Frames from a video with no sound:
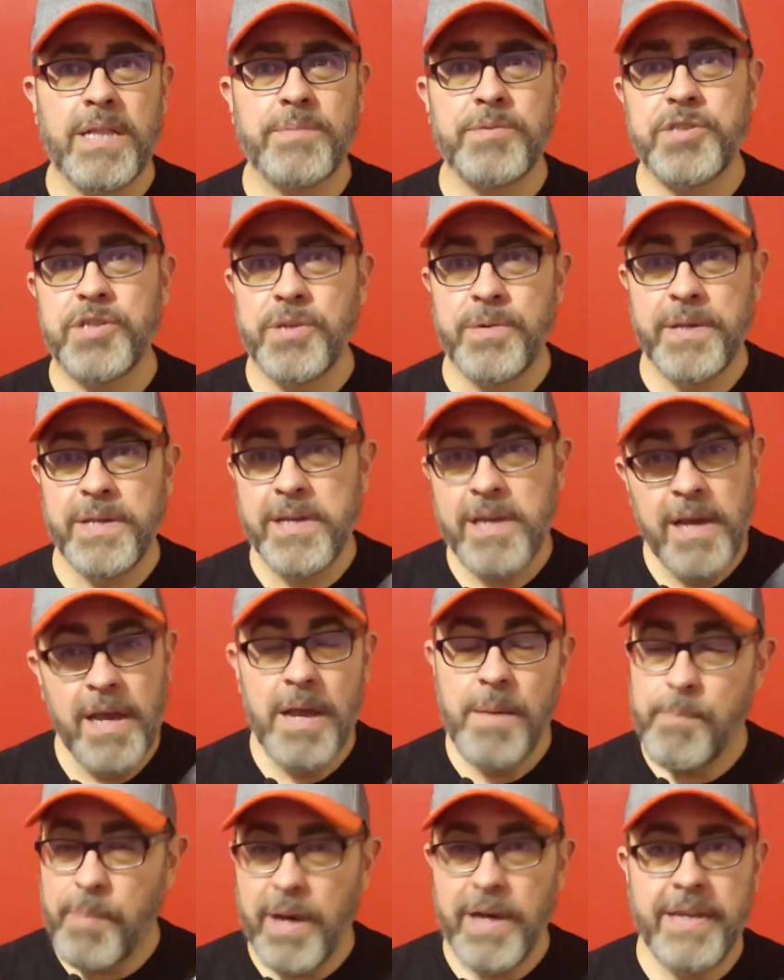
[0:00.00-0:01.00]
I'm shooting,
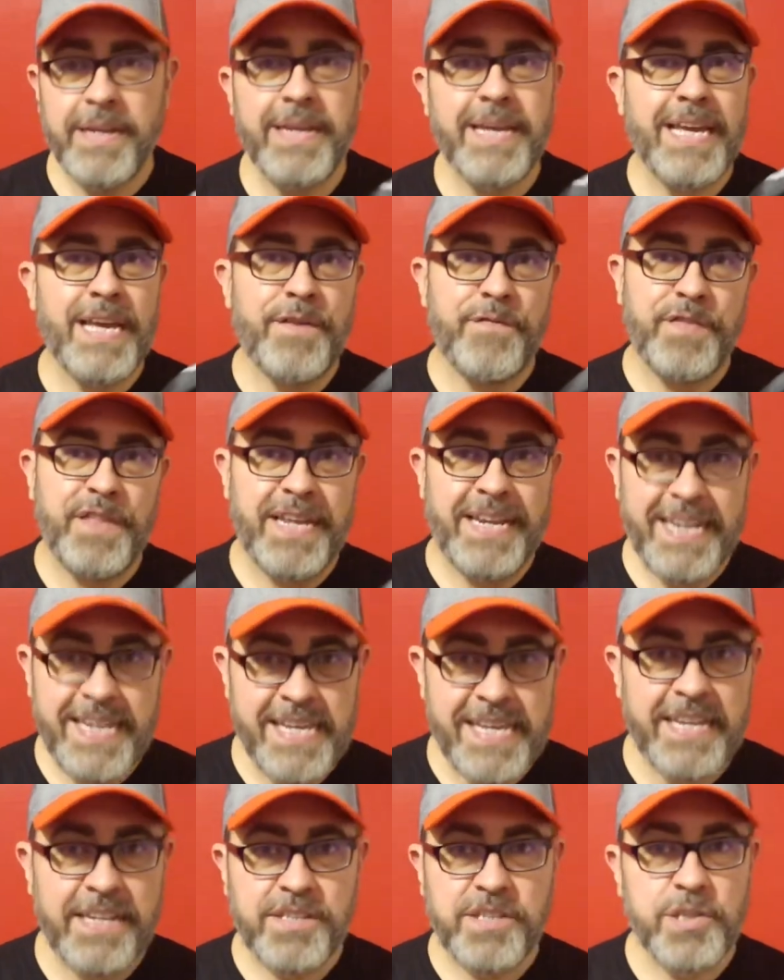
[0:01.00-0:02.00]
but if they
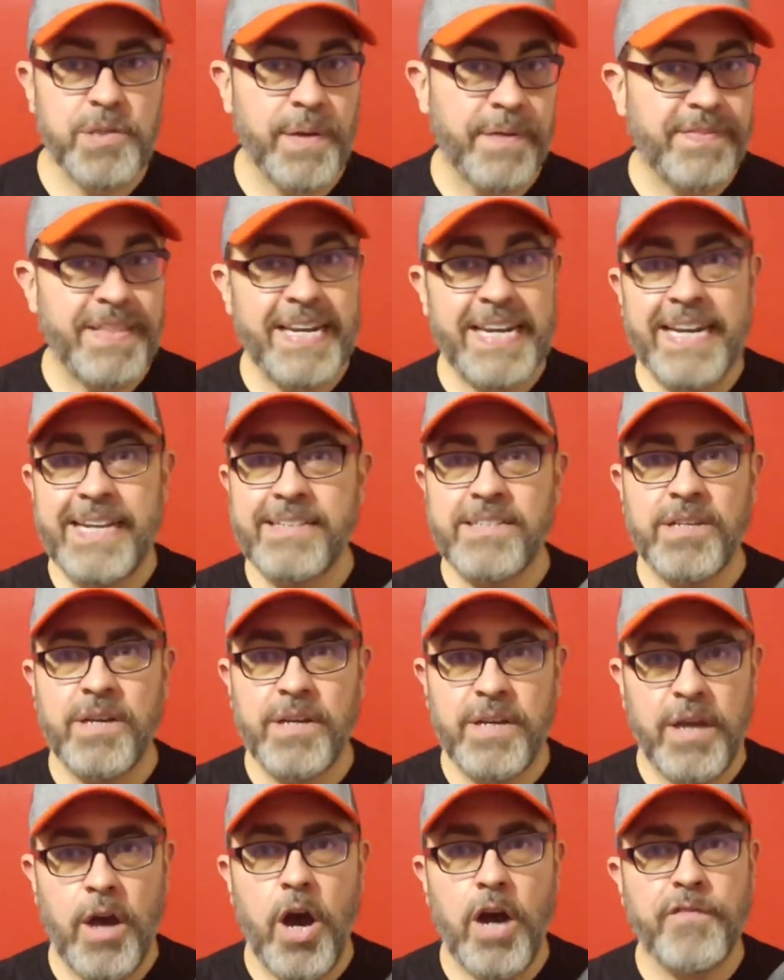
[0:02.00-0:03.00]
needed
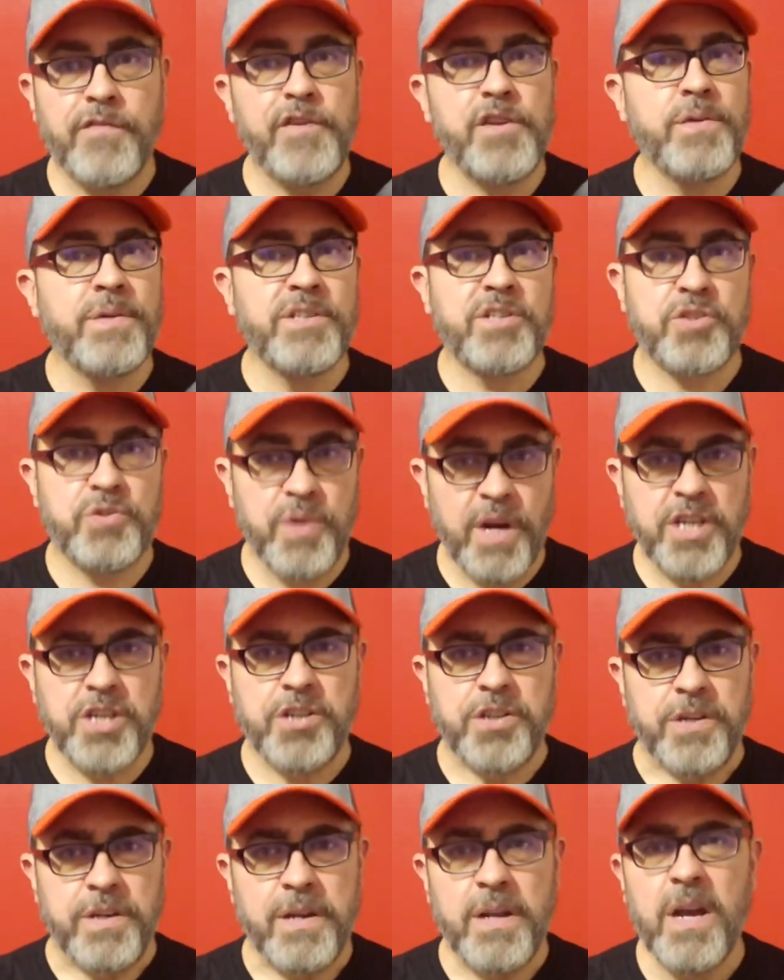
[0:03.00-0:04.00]
to offer you
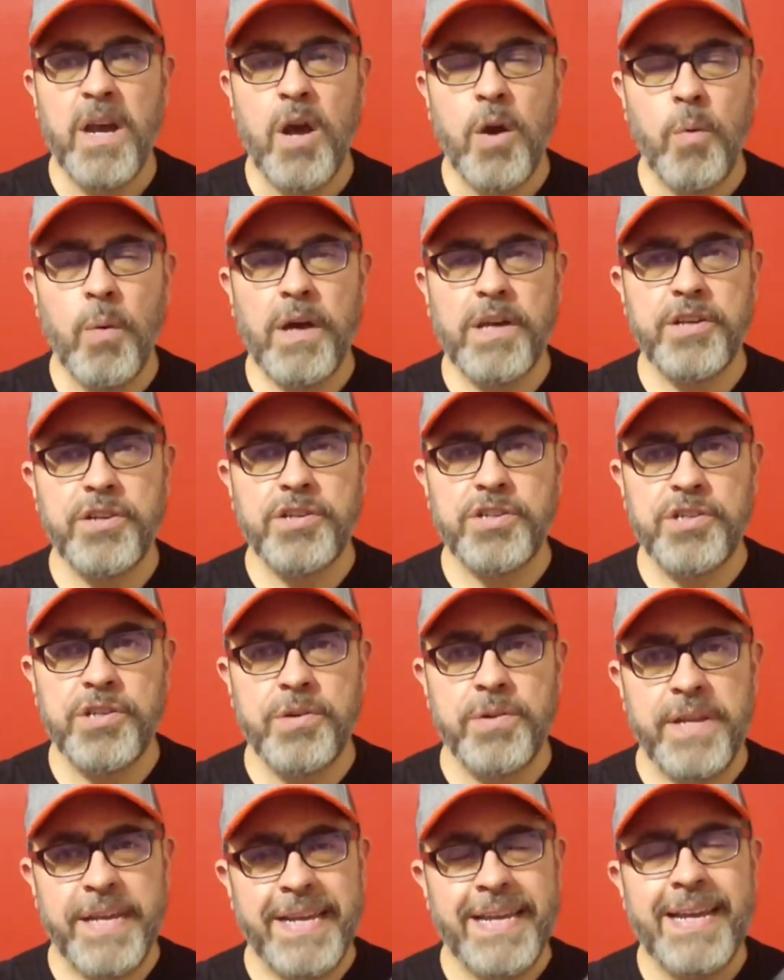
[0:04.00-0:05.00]
instruction while you're
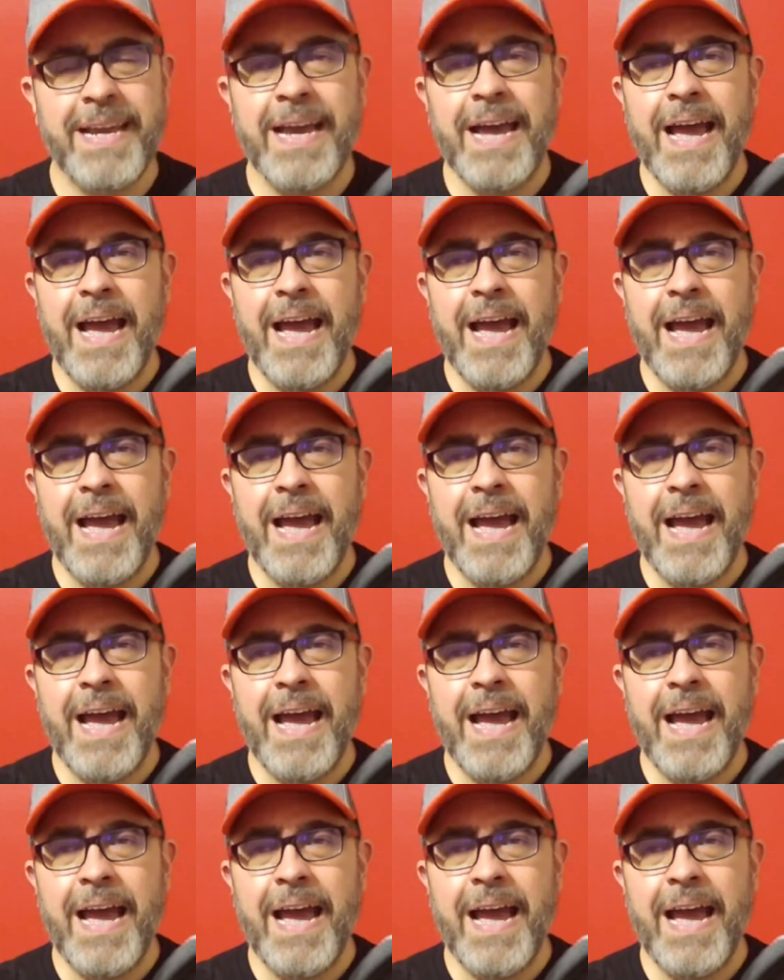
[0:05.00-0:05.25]
shooting,